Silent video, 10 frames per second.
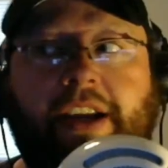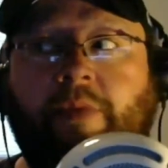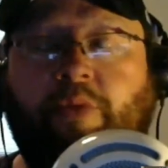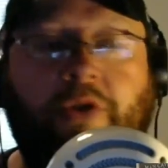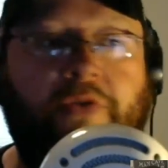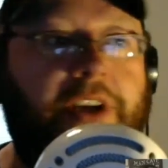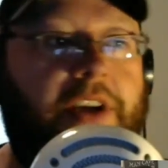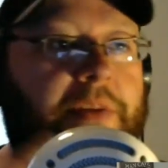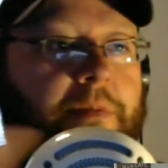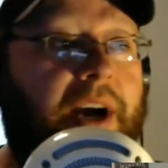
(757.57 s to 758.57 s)
improving
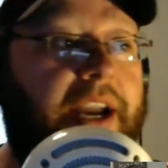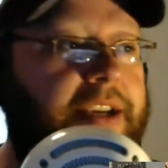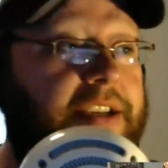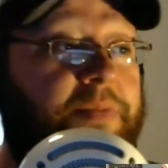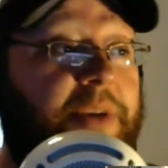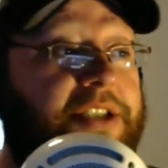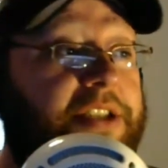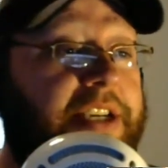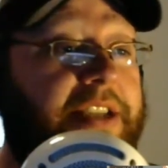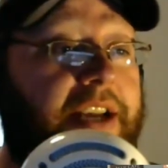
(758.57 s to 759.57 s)
on the mic,
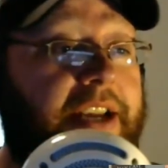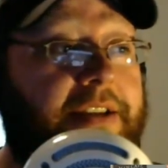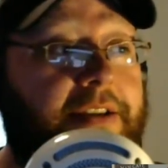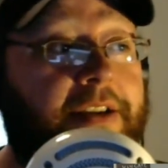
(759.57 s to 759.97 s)
especially. Like,